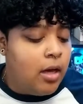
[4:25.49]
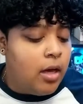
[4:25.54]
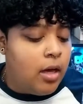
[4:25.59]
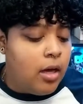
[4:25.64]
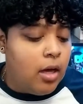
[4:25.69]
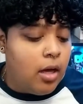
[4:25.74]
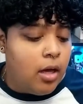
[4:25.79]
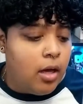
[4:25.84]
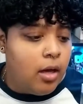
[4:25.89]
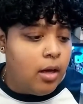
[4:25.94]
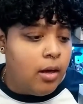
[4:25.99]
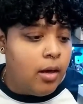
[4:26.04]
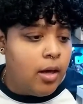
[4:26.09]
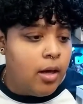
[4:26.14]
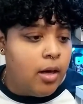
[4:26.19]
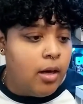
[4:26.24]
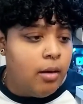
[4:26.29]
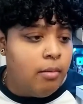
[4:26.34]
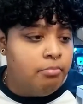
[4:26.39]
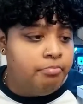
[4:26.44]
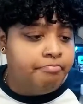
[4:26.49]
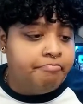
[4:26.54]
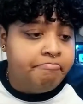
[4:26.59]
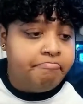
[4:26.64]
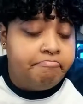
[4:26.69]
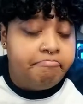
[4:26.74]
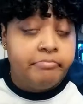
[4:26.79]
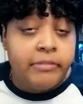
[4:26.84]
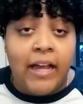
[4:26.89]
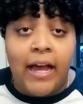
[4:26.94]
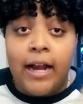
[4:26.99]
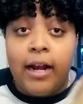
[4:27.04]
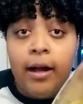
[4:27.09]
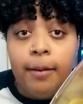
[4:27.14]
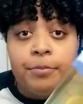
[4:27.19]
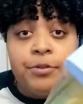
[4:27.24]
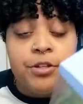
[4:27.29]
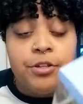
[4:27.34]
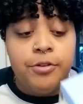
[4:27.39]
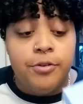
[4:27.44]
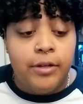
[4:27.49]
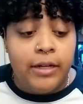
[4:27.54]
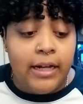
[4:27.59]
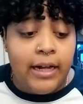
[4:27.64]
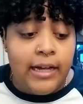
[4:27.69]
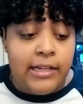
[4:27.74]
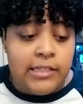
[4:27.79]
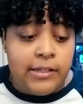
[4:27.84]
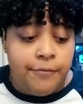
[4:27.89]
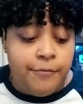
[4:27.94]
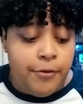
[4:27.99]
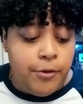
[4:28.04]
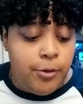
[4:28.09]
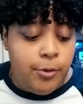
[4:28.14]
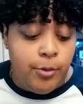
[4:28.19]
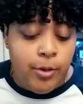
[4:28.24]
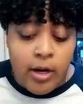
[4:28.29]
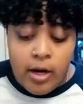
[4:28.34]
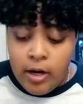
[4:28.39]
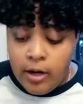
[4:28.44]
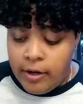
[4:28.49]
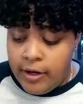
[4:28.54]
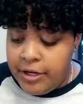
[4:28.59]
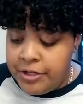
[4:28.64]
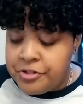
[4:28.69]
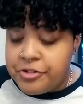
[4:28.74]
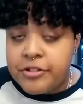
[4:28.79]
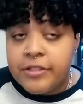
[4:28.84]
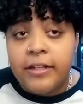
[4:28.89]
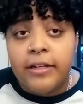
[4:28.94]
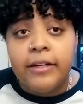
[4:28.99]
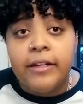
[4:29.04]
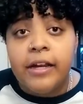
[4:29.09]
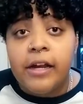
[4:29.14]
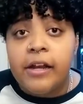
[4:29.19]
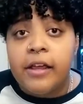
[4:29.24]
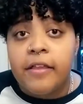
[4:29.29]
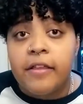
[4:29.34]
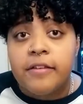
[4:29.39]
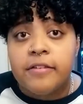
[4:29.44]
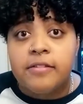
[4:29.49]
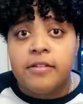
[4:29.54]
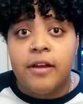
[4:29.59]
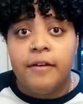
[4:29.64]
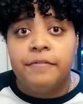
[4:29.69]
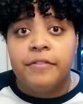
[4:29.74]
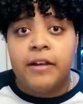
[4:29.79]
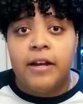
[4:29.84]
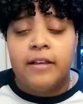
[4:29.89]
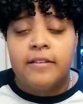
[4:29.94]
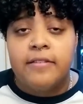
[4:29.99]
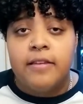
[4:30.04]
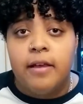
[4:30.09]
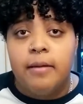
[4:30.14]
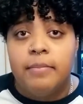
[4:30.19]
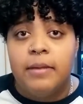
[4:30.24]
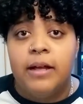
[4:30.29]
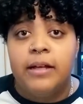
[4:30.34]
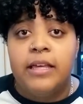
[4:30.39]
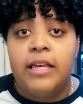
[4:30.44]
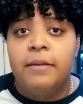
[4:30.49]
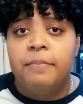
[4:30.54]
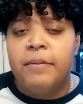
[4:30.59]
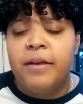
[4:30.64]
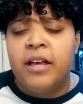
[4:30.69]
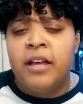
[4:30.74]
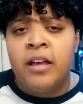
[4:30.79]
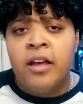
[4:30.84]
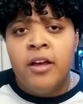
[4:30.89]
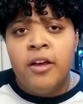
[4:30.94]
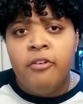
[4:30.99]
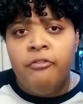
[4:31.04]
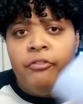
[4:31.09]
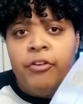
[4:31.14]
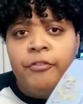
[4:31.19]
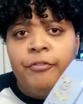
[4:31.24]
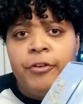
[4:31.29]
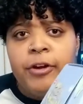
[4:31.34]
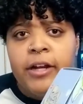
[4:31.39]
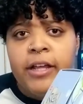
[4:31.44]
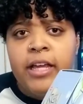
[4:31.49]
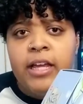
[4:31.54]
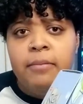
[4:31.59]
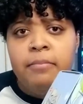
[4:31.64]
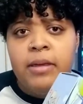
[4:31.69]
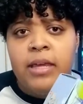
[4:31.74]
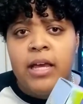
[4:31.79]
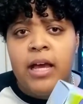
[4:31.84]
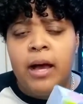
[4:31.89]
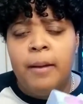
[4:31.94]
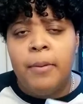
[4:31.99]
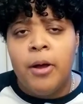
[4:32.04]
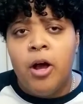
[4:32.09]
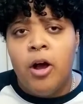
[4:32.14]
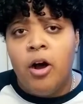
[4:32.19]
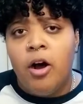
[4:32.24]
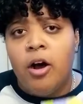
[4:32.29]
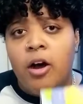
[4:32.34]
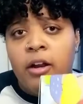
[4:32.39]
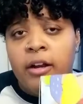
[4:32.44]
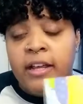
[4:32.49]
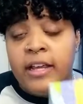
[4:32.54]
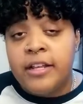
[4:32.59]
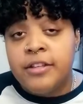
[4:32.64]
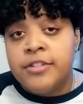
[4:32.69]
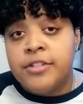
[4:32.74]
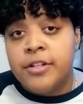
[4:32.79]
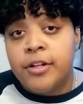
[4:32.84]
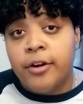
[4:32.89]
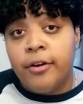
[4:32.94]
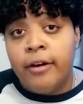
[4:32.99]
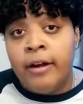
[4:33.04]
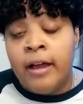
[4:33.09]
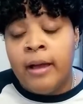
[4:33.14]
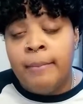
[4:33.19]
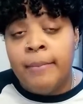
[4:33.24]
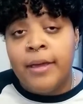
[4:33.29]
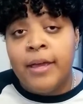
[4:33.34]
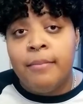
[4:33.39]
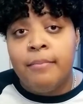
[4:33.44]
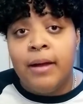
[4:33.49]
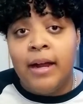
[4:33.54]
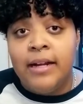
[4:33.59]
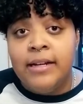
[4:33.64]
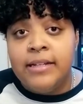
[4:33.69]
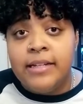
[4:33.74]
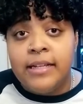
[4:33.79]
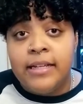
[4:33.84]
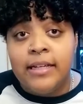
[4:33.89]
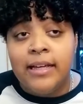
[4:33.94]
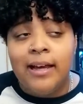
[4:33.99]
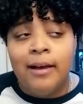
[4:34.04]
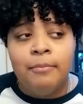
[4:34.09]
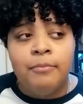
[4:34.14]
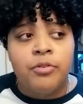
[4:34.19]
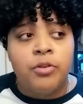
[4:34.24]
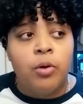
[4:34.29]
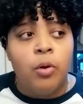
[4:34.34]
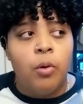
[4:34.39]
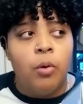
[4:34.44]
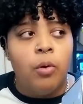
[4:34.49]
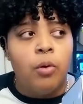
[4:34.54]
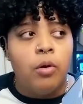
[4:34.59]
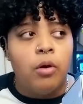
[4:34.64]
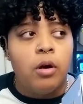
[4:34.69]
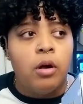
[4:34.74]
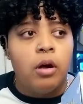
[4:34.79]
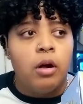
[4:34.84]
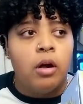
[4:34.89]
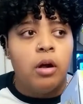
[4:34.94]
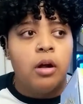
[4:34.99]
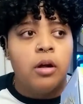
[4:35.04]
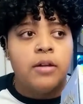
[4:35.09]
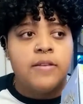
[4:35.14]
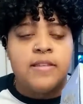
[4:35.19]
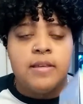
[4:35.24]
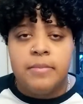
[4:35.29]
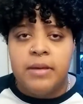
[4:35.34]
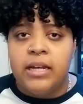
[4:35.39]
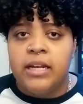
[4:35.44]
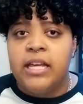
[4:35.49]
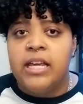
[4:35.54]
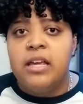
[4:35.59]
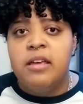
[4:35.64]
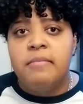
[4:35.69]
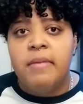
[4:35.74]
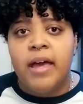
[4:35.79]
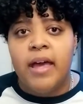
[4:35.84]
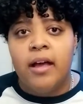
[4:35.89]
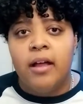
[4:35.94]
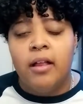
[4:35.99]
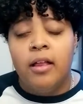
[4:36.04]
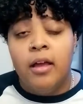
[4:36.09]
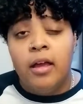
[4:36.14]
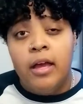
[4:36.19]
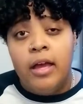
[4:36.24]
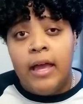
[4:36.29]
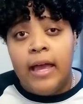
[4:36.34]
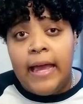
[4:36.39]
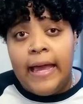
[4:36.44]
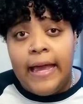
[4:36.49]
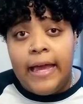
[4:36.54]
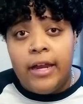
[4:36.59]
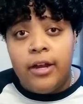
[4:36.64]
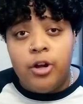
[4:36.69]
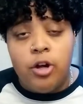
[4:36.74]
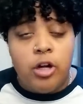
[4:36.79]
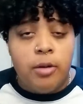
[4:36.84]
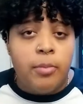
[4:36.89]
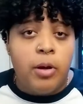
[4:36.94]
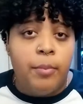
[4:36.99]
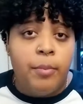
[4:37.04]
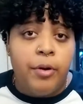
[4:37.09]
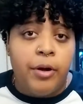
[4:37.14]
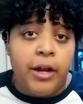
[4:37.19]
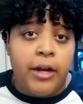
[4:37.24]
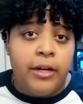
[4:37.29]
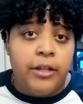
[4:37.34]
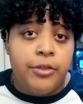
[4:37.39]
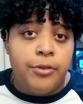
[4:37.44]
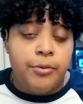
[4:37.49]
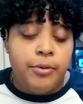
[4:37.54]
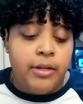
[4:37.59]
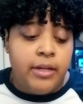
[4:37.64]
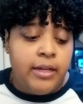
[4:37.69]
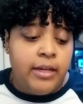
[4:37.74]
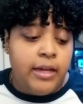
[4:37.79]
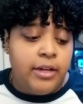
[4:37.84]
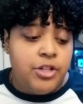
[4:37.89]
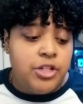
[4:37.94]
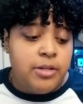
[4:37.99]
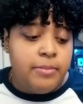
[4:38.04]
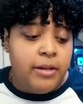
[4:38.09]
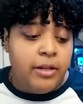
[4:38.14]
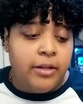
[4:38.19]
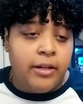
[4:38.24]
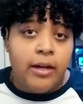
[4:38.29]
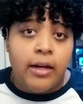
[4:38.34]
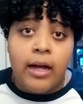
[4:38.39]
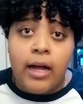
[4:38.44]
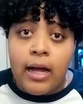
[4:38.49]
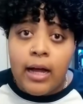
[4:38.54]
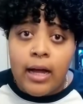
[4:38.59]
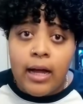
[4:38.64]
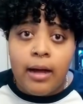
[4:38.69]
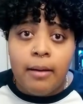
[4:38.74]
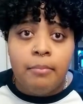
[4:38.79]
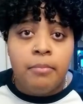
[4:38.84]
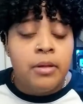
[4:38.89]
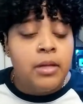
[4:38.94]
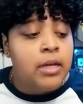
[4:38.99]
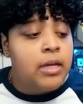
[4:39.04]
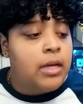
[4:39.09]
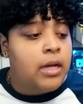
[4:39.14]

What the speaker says: Kind of up to you guys. If you are interested in any of the stuff that I say I'm not keeping, feel free to hit me up on Instagram in my DMs or send me an email at nerdymomo93@gmail.com.